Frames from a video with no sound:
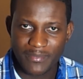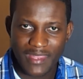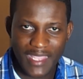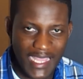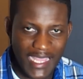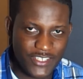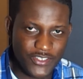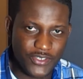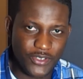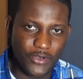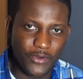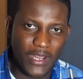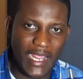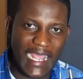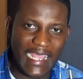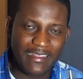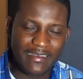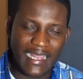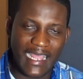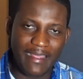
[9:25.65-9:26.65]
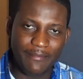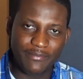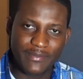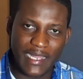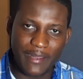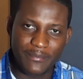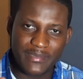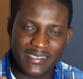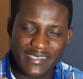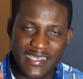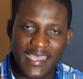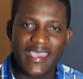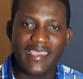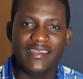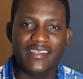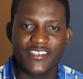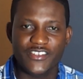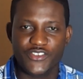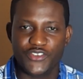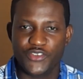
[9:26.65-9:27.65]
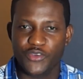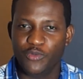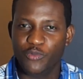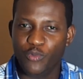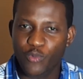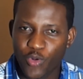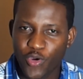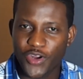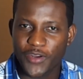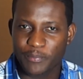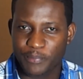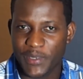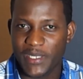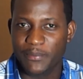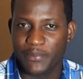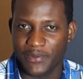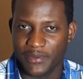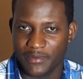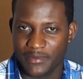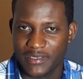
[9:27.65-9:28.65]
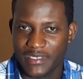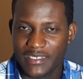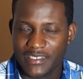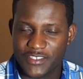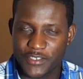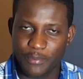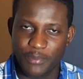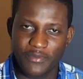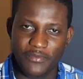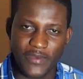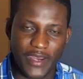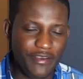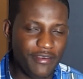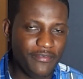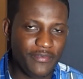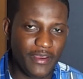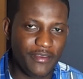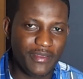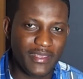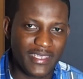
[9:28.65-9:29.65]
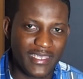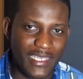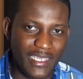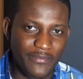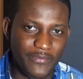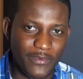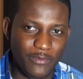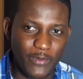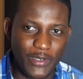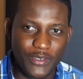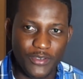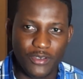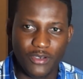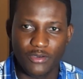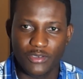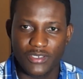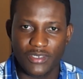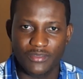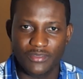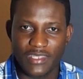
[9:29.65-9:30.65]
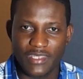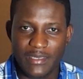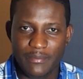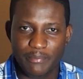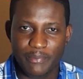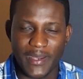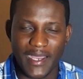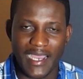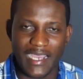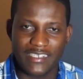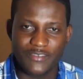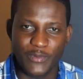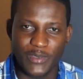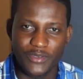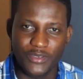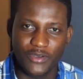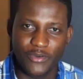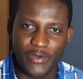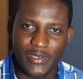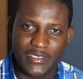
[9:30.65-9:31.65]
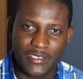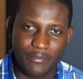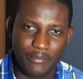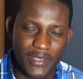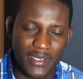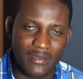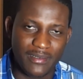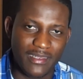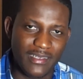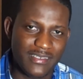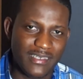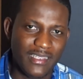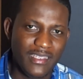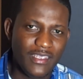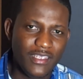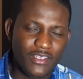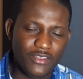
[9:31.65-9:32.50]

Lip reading: And so I'm saying this to warn people to be very, very careful when you go to theme parks, when you go into buildings.